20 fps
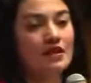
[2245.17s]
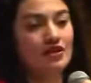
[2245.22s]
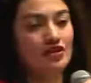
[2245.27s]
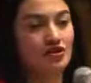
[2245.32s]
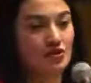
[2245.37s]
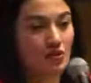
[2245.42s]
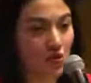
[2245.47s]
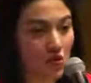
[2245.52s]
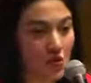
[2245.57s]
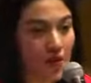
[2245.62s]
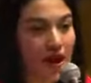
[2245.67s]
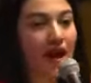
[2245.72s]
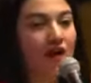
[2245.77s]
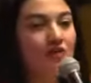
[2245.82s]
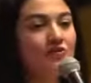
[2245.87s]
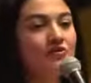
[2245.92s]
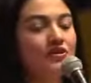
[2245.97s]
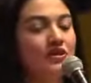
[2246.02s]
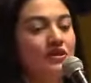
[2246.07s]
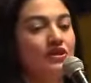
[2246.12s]
You go
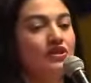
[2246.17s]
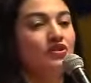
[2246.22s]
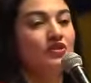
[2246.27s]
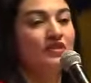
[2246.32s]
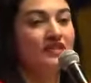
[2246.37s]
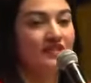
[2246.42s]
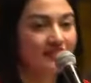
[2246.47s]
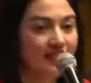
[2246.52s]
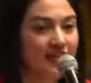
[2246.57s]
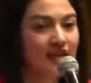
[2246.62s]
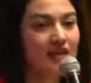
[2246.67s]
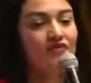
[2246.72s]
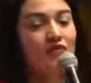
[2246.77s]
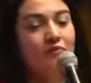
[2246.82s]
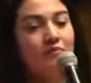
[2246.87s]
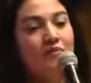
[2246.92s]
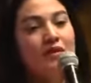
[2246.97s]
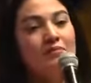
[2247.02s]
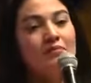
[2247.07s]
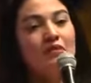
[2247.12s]
out, you seek
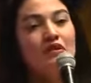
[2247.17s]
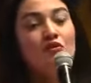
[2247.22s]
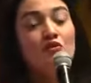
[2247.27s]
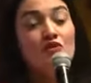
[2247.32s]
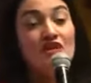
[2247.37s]
for people